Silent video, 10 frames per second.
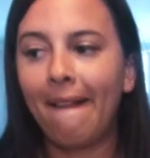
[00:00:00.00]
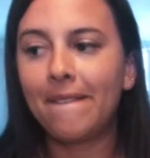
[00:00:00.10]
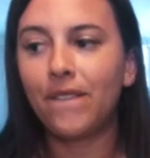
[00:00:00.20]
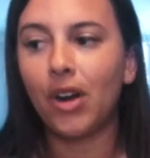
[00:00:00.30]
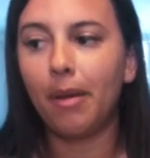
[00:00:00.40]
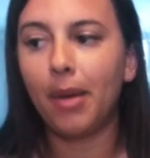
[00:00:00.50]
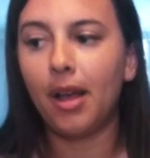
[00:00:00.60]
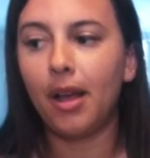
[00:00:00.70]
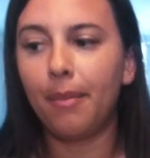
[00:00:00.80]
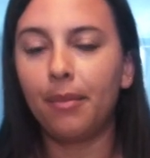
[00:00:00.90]

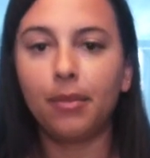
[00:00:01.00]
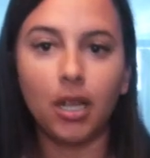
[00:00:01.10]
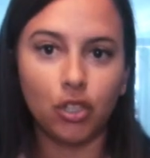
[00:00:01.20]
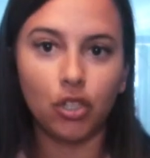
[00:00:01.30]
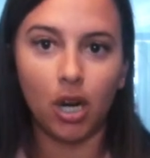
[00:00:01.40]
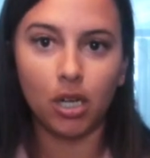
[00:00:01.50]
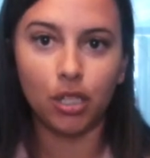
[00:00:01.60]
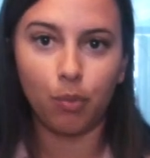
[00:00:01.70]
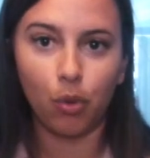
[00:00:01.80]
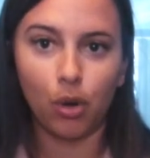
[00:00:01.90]
A Star Is
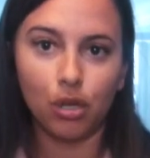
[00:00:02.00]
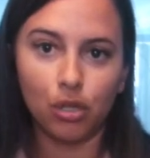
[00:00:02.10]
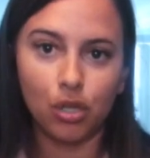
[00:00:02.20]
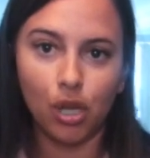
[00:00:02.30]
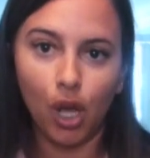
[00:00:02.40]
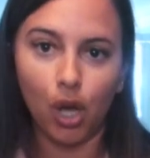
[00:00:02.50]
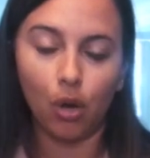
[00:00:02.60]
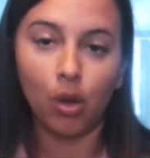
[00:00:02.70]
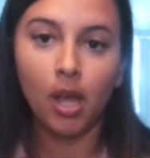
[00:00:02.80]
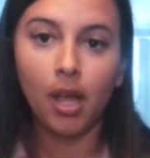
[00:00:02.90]
Born.
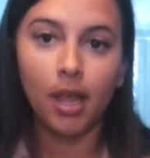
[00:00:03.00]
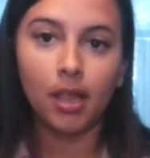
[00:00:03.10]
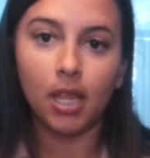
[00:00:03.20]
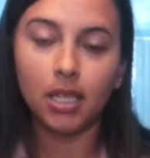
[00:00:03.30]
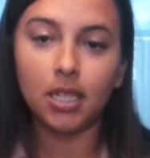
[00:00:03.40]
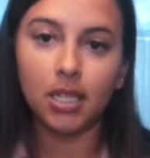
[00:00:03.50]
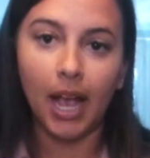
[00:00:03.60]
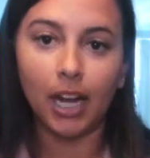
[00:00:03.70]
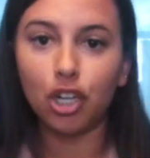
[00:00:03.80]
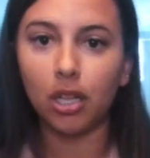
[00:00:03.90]
So this is
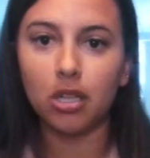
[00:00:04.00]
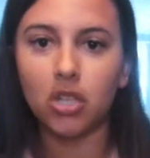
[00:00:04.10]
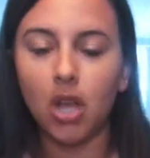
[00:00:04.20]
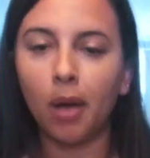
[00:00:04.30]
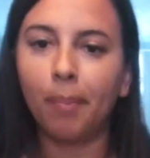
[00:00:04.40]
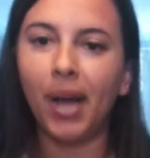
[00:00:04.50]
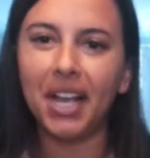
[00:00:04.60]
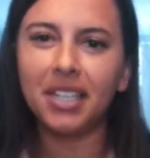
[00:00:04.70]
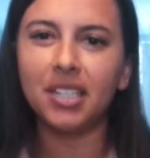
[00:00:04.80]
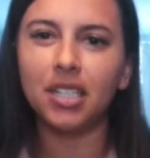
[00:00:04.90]
actually the song
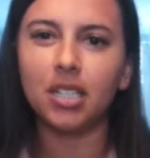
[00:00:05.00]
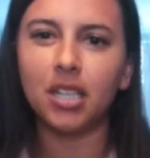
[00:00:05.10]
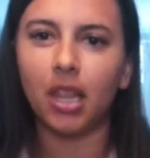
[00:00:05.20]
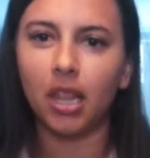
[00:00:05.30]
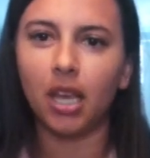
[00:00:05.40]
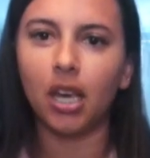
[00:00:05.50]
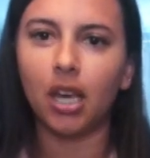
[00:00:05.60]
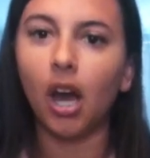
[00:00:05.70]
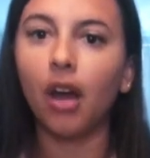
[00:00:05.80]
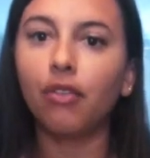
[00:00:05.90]
Pisces I think
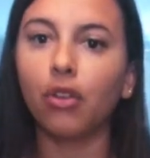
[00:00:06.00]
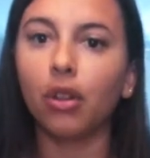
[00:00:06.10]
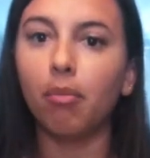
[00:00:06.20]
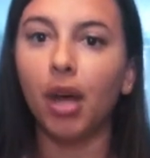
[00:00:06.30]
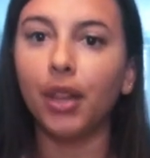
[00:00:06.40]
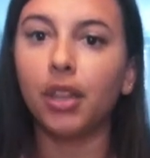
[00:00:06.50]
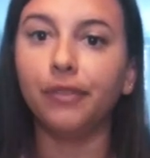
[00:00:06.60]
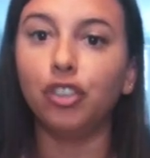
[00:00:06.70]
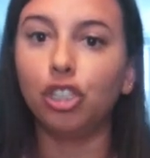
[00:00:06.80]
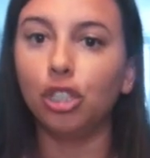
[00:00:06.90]
got for the month
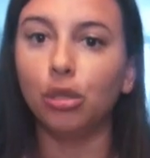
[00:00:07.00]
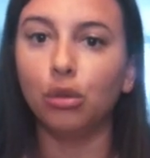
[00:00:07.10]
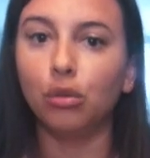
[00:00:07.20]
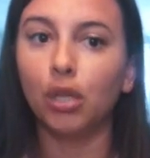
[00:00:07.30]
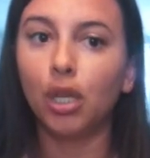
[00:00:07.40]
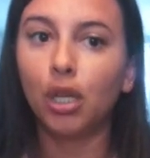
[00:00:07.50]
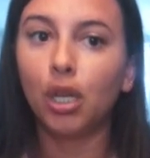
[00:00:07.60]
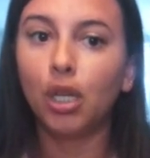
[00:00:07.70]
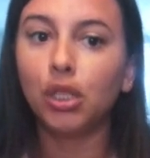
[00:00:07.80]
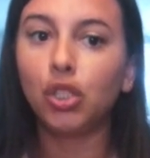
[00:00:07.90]
of June.
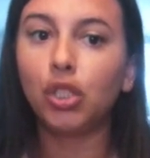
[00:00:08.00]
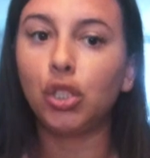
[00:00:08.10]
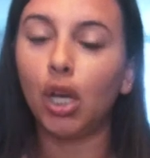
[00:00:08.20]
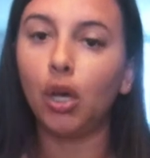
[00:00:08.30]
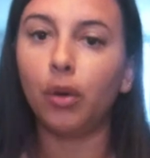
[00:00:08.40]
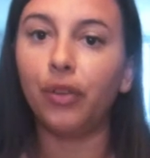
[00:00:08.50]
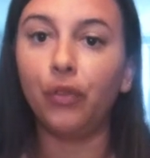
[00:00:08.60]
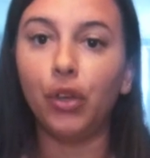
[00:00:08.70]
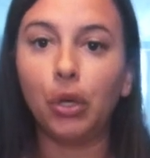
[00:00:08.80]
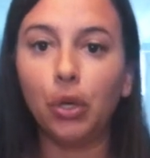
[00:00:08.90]
So if
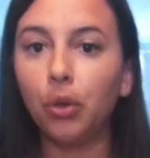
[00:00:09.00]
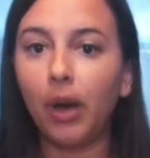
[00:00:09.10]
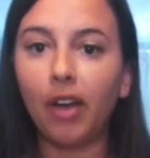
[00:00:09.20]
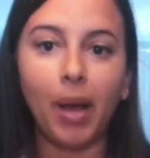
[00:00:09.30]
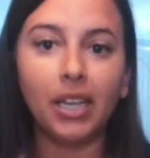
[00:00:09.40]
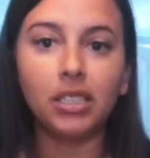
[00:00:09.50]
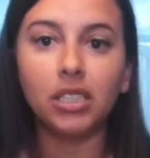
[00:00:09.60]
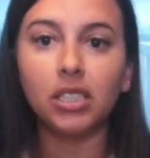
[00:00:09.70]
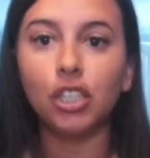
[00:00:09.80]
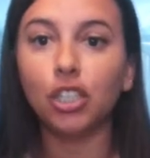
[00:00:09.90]
you have
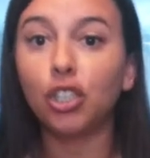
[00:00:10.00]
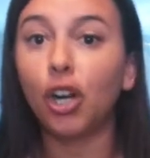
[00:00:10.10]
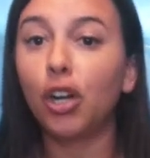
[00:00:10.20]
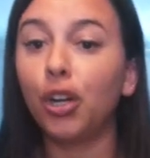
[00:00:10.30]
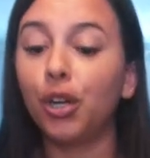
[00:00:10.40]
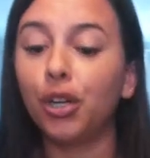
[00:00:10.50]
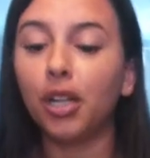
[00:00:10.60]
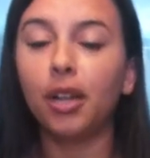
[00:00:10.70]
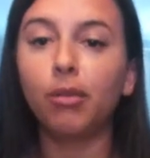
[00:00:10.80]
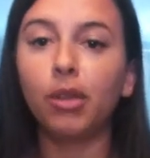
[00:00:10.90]
Pisces in your chart or you're
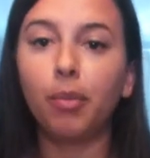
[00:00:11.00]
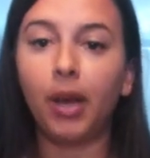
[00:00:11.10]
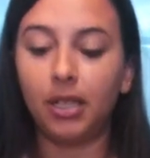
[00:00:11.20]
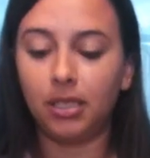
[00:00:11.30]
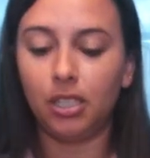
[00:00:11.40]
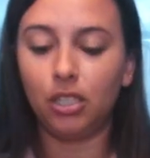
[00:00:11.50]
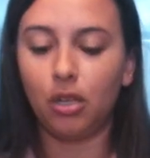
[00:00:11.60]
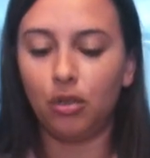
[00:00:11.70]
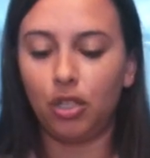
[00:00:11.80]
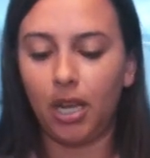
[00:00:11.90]
dealing with the Pisces,
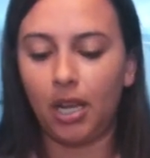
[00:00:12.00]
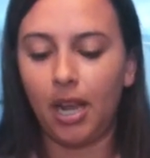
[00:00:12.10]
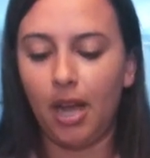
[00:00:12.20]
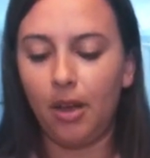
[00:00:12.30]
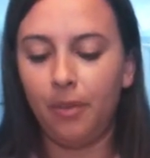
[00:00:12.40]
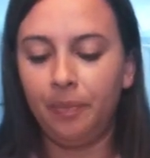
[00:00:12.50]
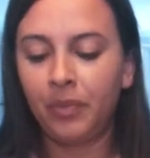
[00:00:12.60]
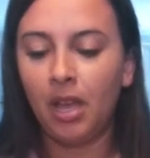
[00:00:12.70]
go check it out.